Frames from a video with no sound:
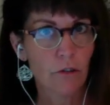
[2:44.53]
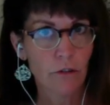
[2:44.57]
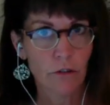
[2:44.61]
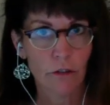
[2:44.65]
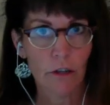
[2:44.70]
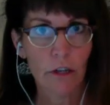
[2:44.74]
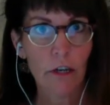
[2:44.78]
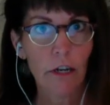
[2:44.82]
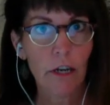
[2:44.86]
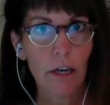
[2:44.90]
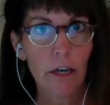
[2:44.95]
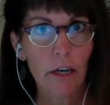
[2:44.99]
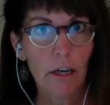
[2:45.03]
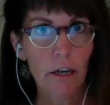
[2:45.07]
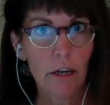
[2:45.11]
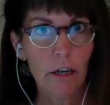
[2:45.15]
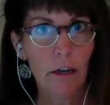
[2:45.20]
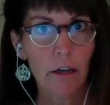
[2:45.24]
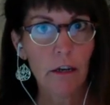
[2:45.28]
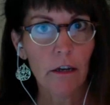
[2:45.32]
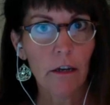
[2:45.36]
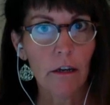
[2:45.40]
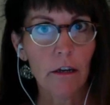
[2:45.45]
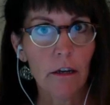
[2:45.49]

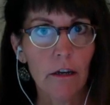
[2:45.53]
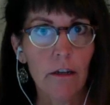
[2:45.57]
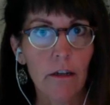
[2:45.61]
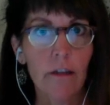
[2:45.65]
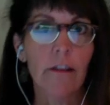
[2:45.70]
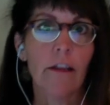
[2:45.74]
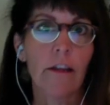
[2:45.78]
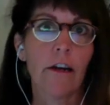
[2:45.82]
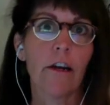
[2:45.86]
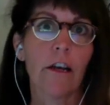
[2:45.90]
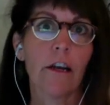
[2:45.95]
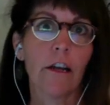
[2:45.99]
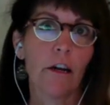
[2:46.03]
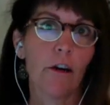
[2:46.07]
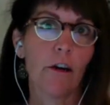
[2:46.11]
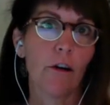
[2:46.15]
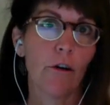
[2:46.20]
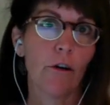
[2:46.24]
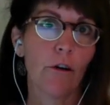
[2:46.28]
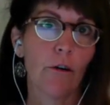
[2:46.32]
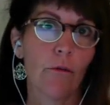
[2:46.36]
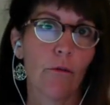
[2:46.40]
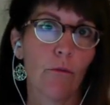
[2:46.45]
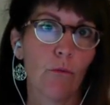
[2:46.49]
ta-da, they're going
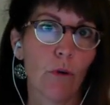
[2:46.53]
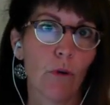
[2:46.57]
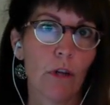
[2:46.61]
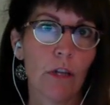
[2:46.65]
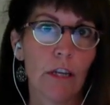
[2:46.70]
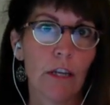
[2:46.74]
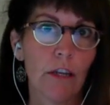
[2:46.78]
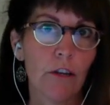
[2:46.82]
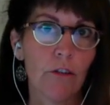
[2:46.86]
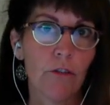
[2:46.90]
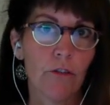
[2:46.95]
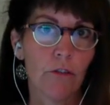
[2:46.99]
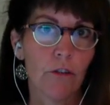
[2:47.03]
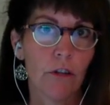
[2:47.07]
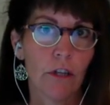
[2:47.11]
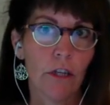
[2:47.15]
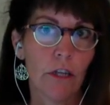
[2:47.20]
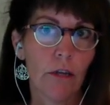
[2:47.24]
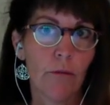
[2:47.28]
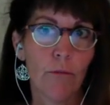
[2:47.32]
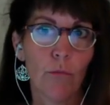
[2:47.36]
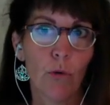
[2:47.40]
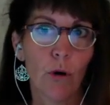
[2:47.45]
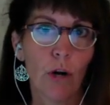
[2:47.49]
to release
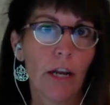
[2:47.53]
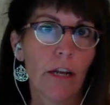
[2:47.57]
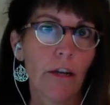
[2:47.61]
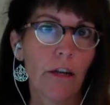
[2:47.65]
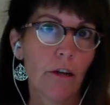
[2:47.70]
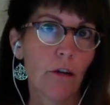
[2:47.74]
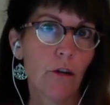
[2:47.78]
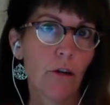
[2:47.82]
the brand